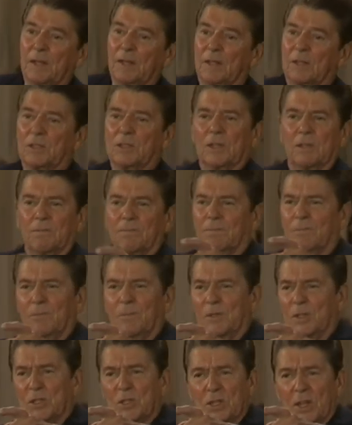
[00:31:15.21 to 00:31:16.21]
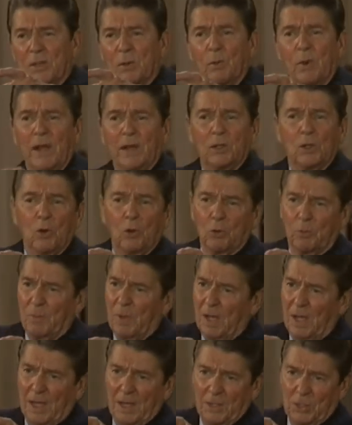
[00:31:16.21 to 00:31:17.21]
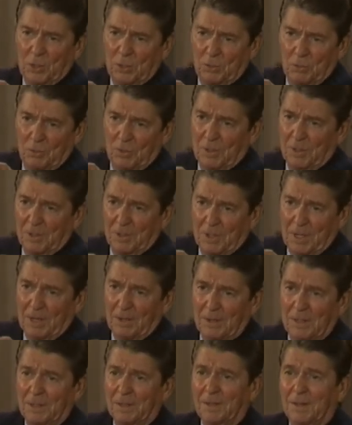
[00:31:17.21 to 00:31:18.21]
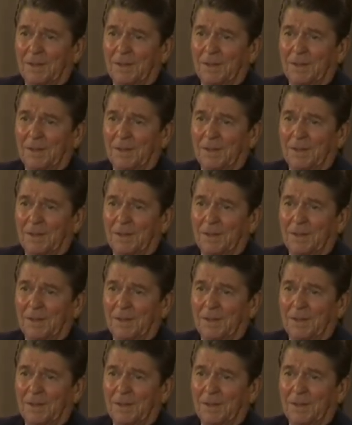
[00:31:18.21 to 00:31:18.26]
There's another red coat behind you, Larry.